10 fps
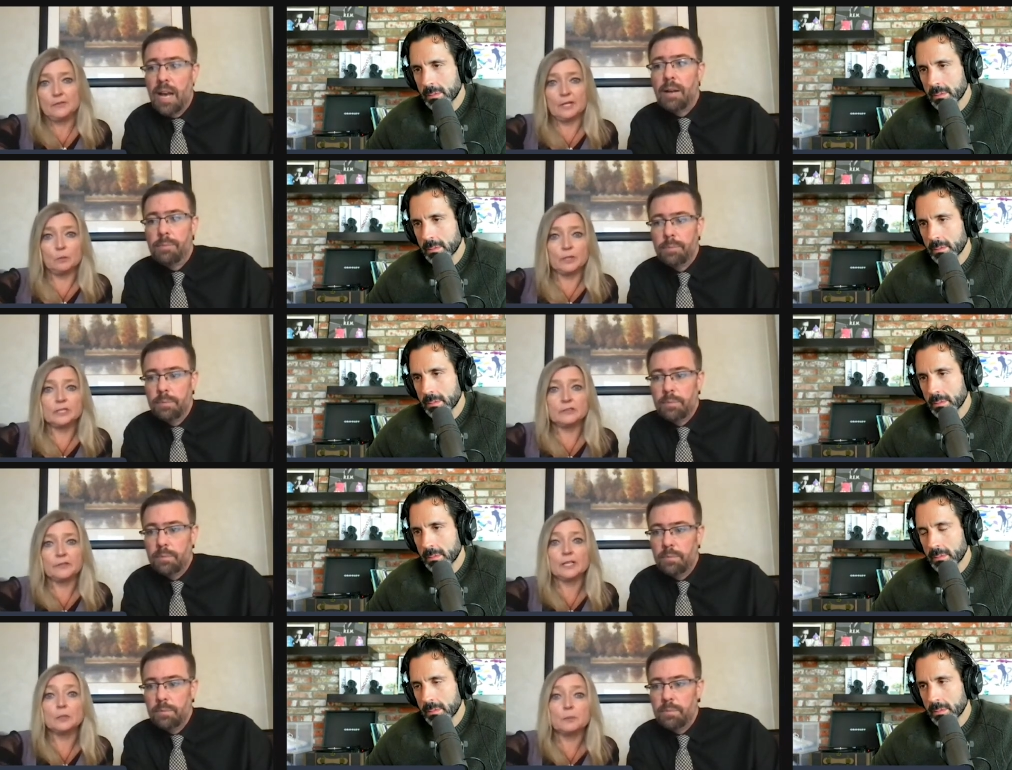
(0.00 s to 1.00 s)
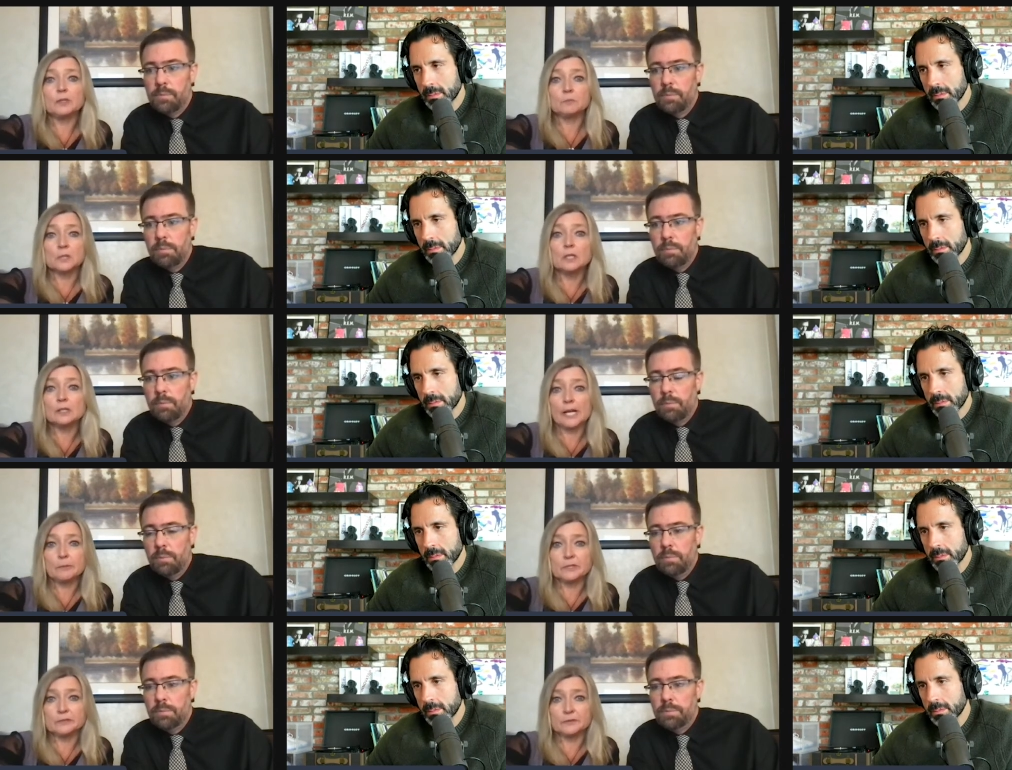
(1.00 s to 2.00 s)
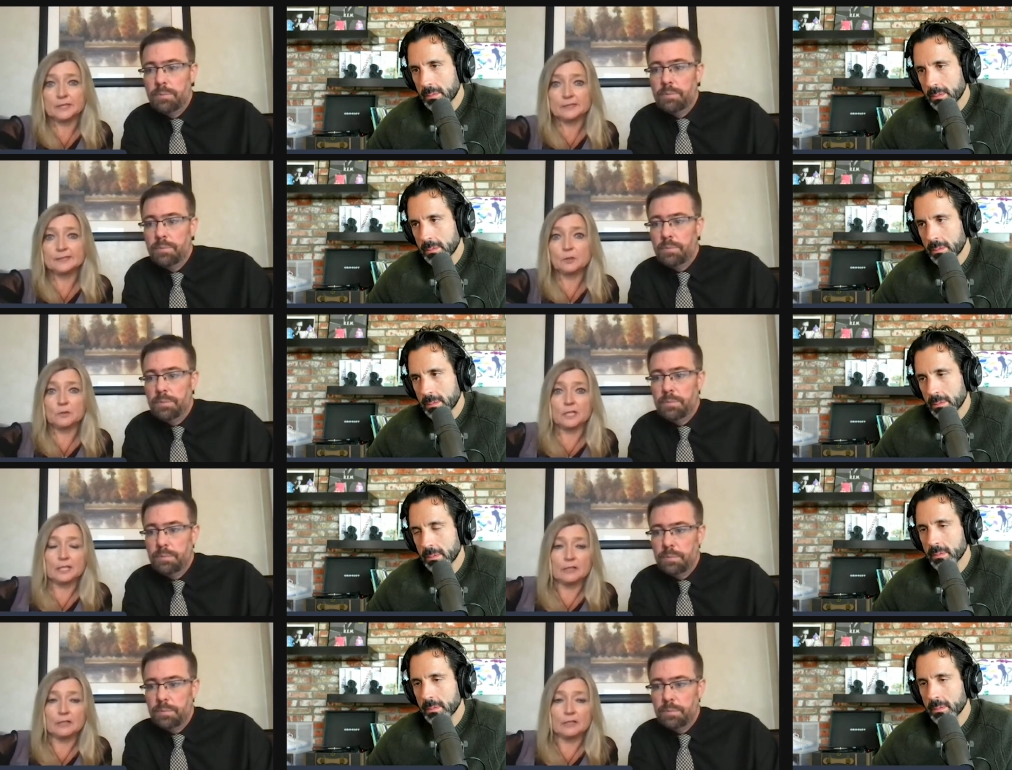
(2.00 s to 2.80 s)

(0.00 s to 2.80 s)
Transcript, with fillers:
Speaker 1: that we develop them collaboratively so that mm-hmm.